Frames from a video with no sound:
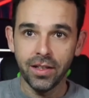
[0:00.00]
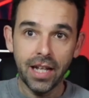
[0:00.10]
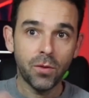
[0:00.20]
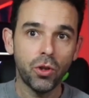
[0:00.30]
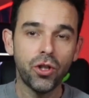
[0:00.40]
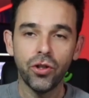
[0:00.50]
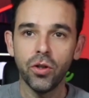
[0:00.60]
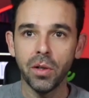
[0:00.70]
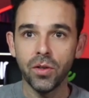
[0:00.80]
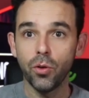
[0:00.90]
That's what you're
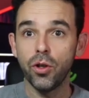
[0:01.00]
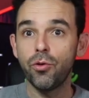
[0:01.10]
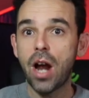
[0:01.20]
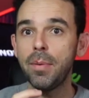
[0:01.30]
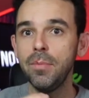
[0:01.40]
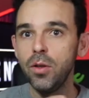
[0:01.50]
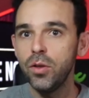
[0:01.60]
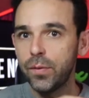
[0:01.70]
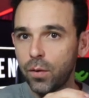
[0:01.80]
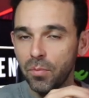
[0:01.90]
doing. So you're grabbing
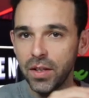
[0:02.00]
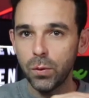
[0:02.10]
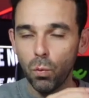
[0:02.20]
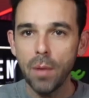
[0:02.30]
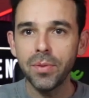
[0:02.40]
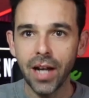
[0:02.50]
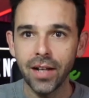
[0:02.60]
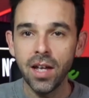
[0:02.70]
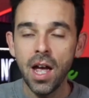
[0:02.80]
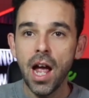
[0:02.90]
music from this
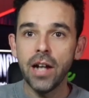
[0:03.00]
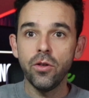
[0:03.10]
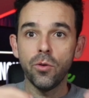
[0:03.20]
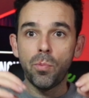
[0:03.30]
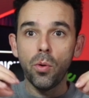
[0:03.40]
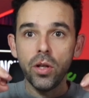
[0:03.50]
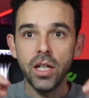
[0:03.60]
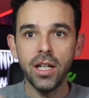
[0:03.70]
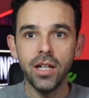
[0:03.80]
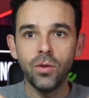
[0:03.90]
website and you're
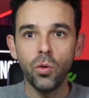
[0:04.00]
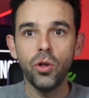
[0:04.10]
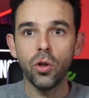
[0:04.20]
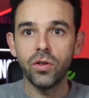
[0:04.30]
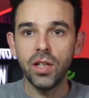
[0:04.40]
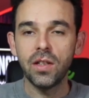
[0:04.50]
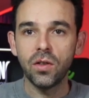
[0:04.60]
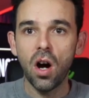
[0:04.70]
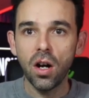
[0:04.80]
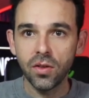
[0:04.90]
putting into your
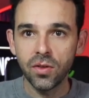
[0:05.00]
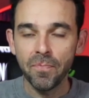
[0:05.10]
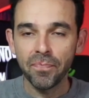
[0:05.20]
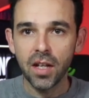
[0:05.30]
TikToks,